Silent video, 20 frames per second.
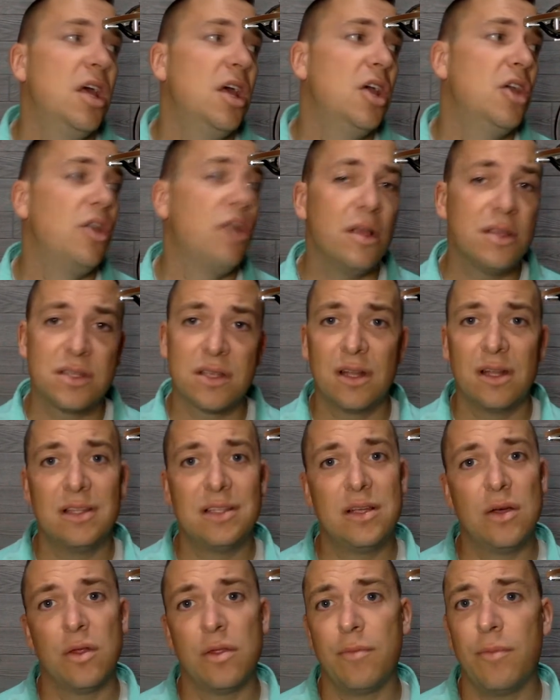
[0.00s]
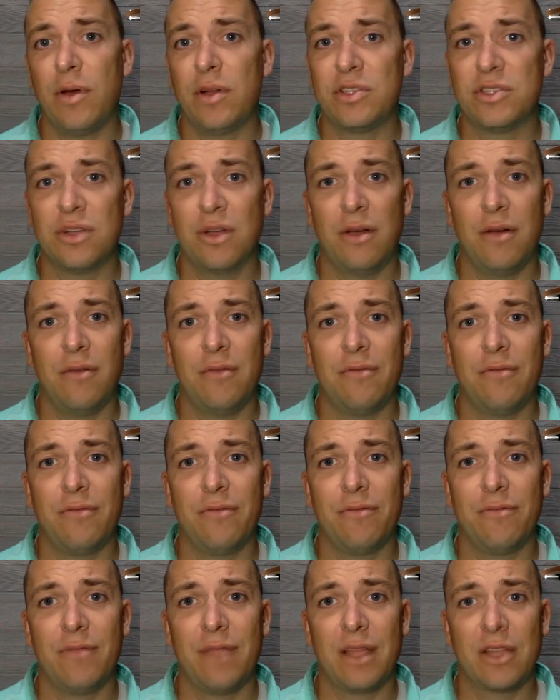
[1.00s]
You're also going to deal with a bunch
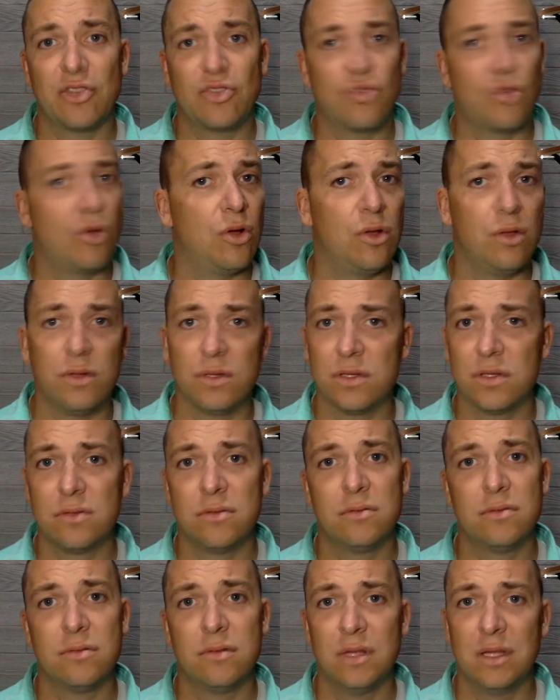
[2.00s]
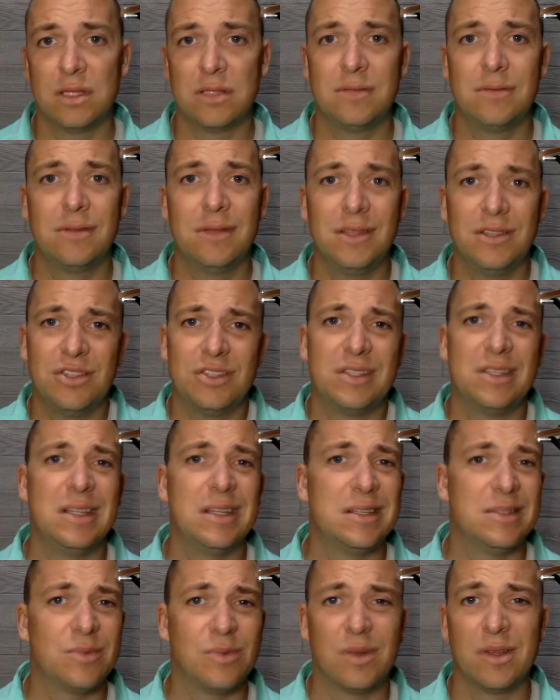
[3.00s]
of like trolls. It, it just
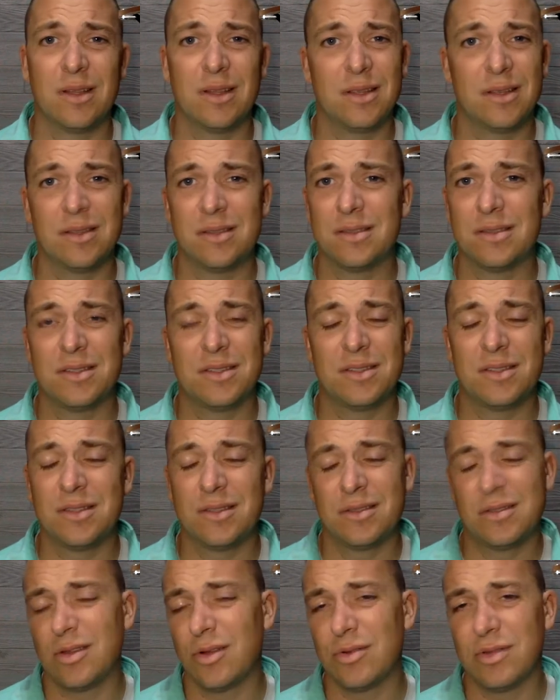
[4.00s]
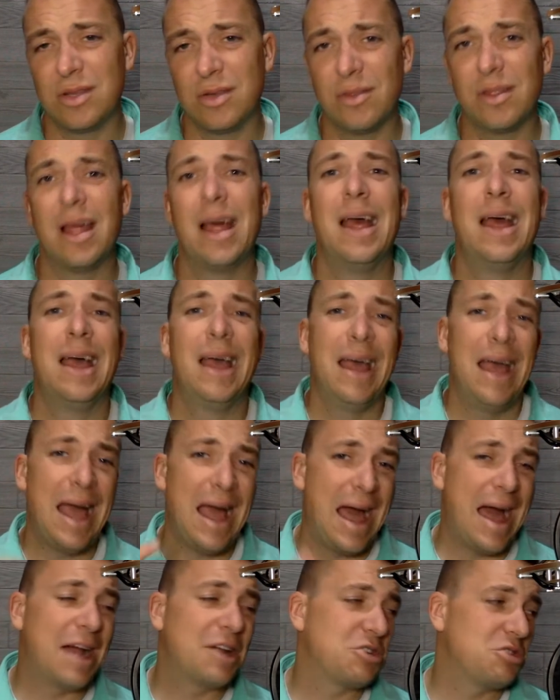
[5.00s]
is what it is. Just don't deal with it.
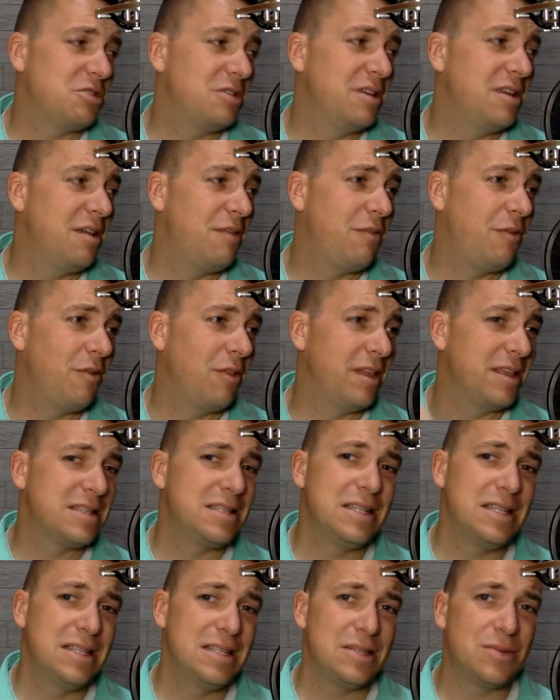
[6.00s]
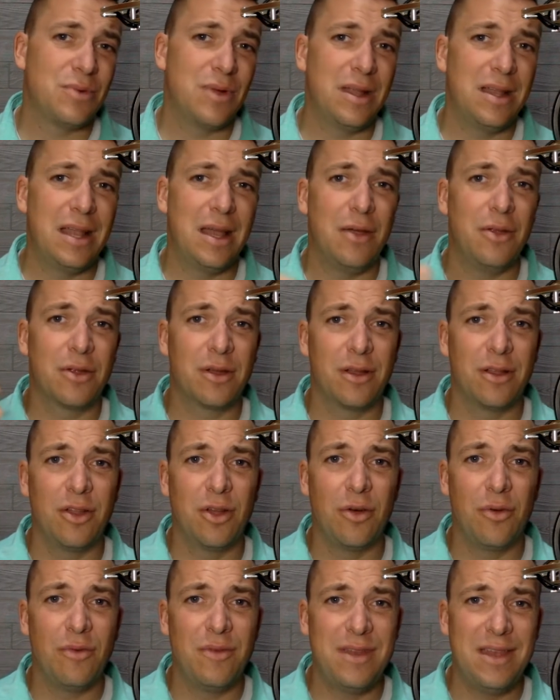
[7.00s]
Actually, if you're listening to this right now, you're going to
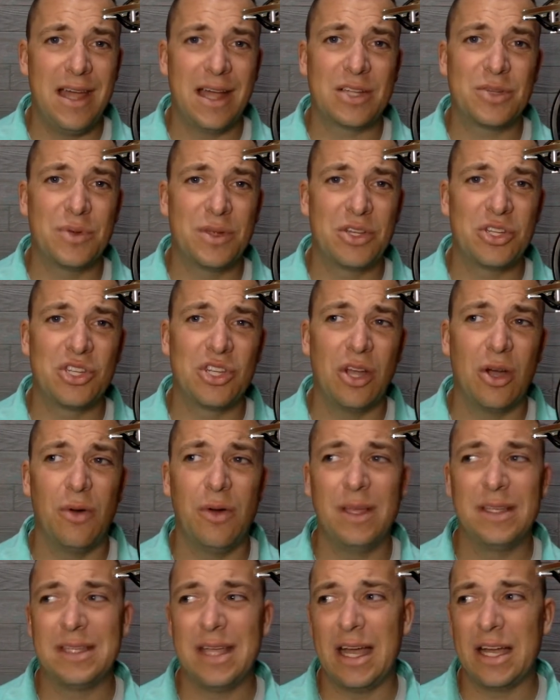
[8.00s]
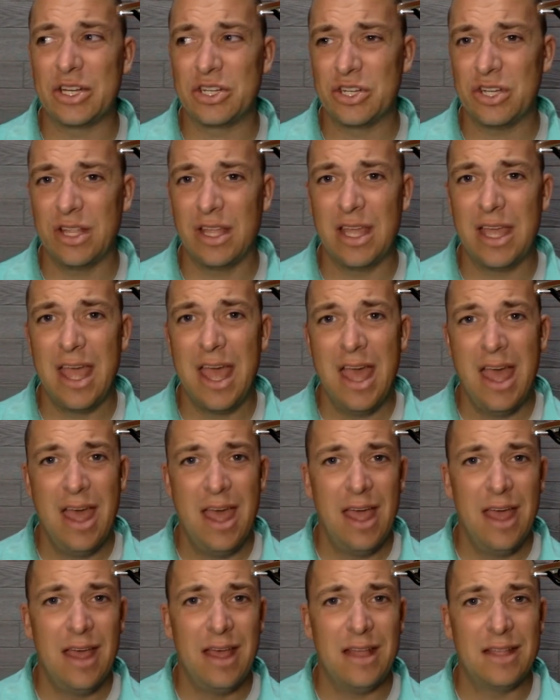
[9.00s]
know next week's show is actually,
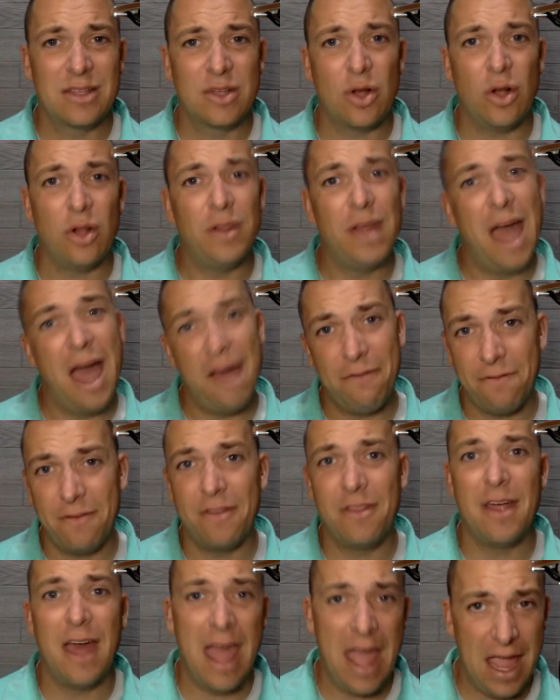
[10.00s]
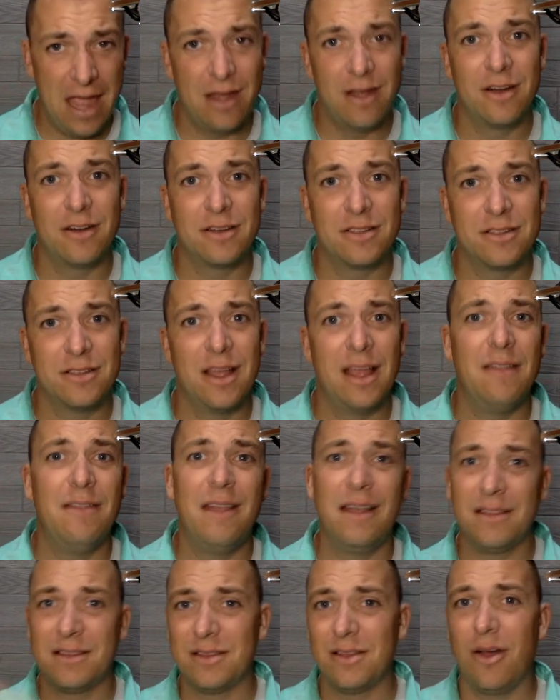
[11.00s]
it's called F the Haters, and
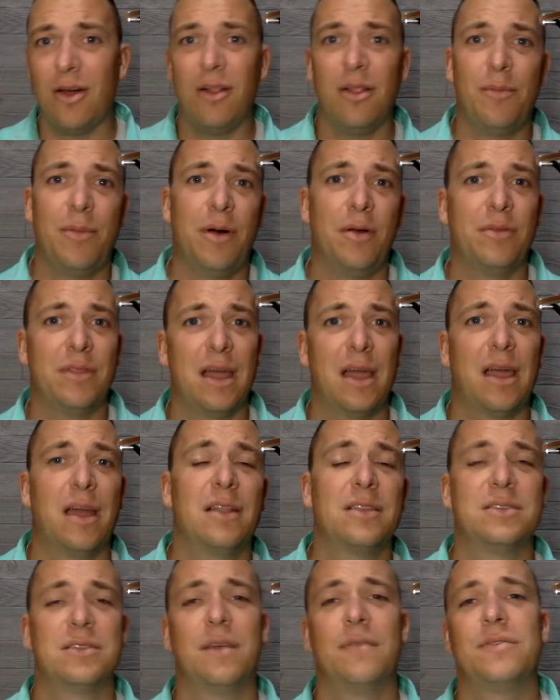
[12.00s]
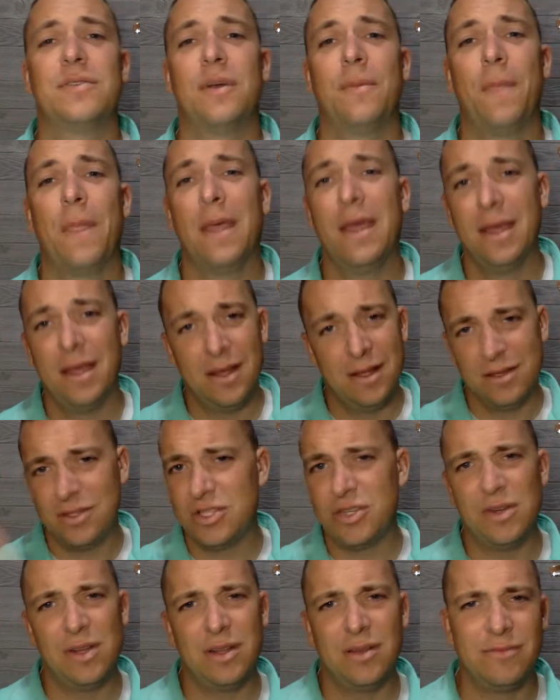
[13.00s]
that's all about that kind of stuff. So
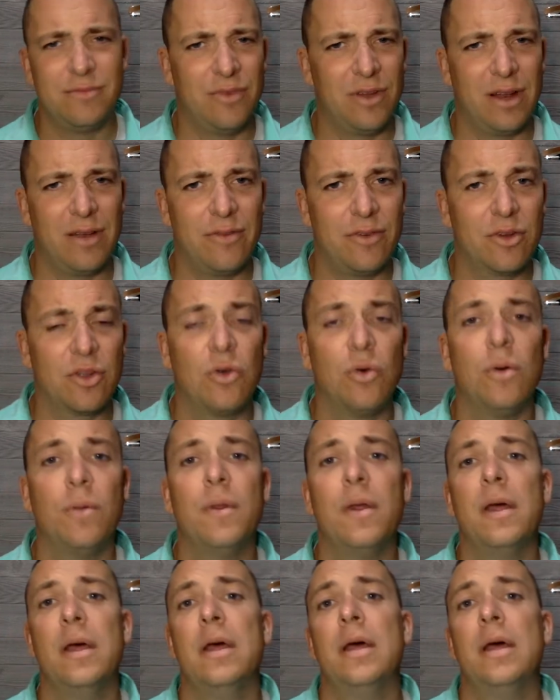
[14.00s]
tune in, whatever, cool.